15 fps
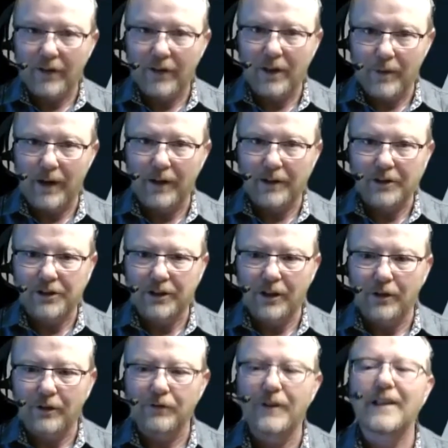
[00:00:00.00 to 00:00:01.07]
about
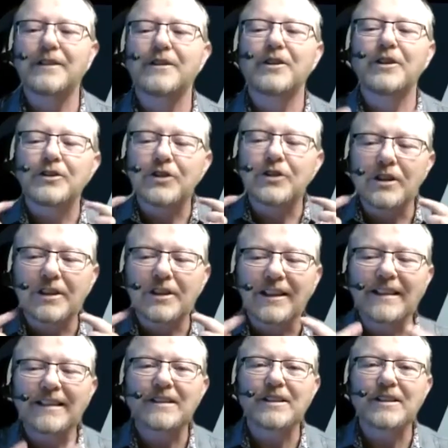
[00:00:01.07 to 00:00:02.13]
yourself until you start to
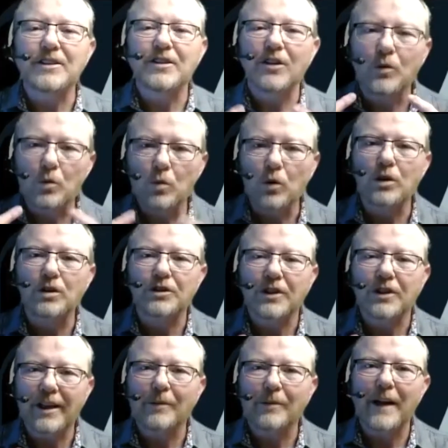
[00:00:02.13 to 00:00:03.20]
listen to the words that are
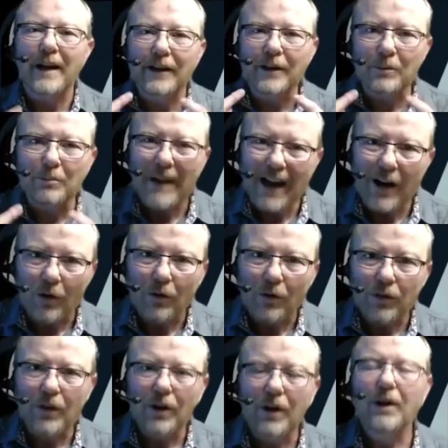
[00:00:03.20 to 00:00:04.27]
coming out of your mouth.
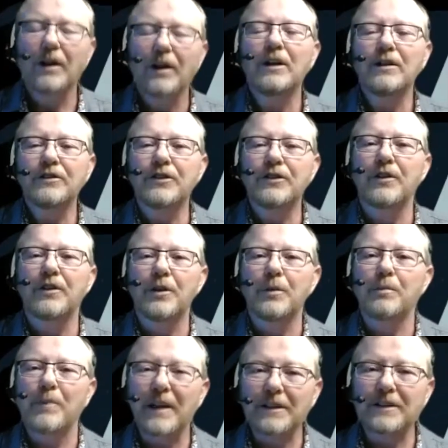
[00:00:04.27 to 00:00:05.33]
So the
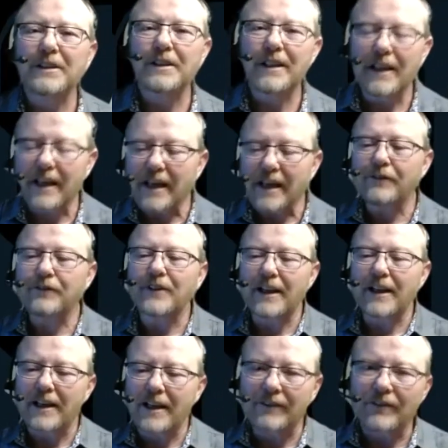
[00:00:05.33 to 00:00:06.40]
best gift I could
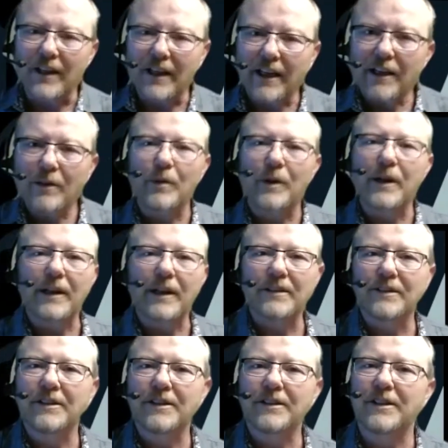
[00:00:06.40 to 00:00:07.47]
give to anybody
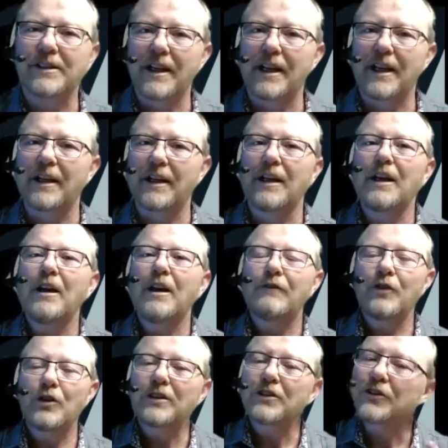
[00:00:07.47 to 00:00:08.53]
is to say, if you
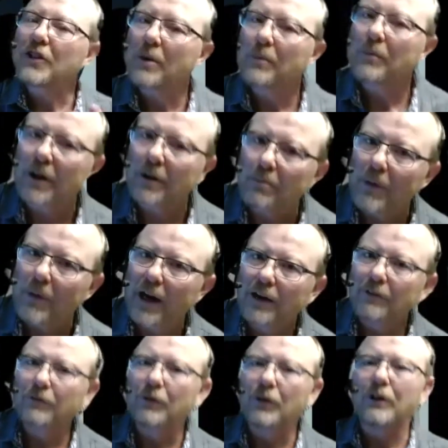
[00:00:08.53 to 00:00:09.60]
could start being
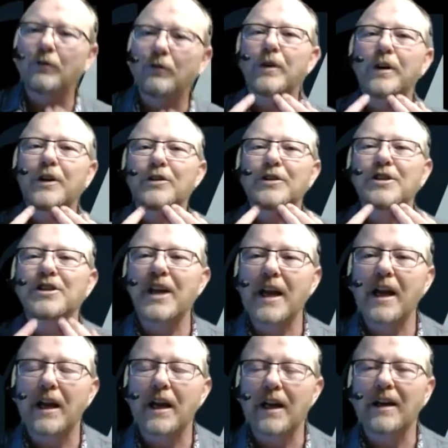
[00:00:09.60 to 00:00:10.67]
mindful of what you're
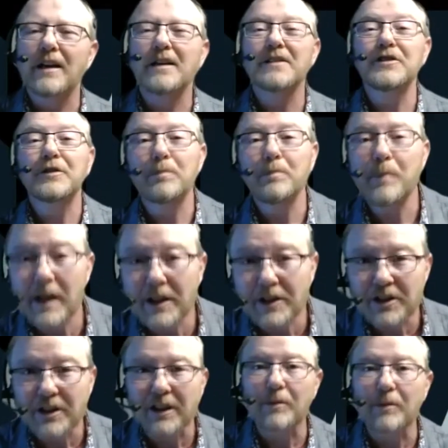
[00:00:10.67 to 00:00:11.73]
saying,
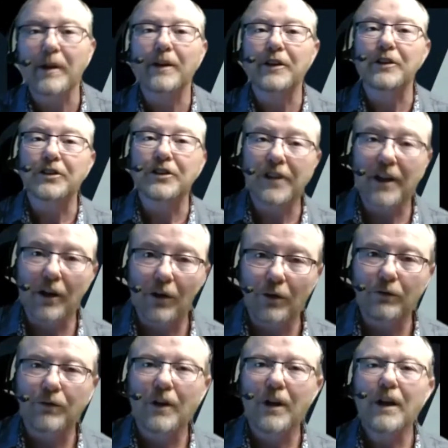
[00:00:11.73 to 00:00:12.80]
especially about
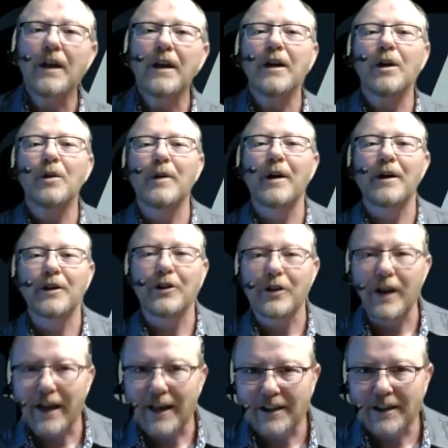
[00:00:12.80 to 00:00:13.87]
yourself, about your
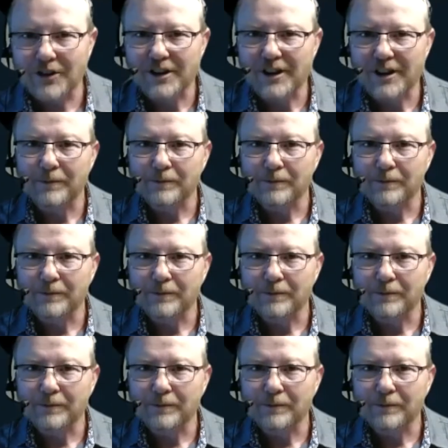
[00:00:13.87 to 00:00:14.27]
agency.